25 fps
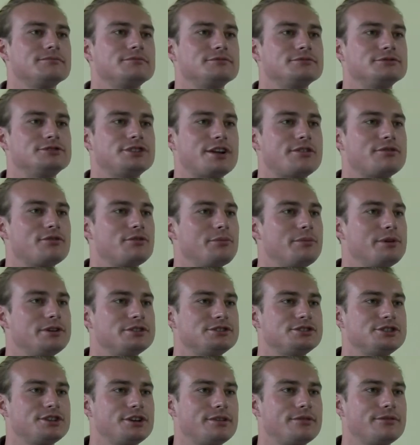general
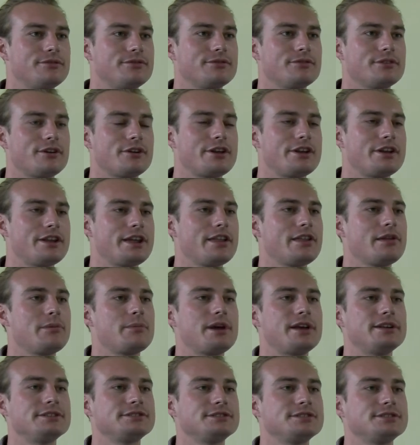mischief on a daily
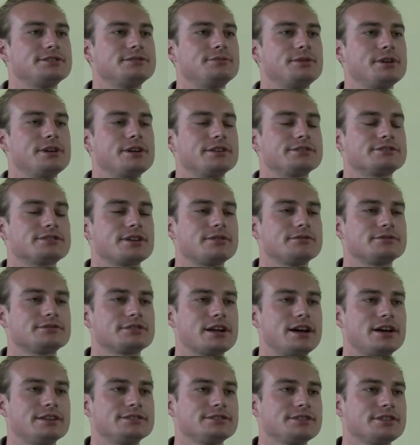basis because I was
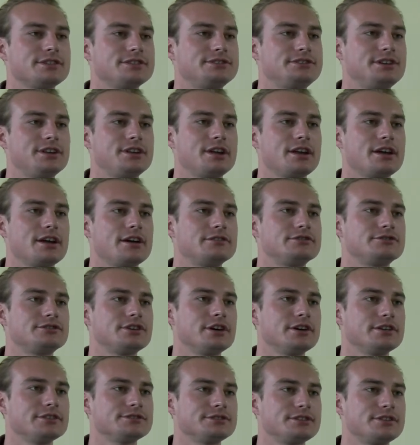constantly seeking out drugs.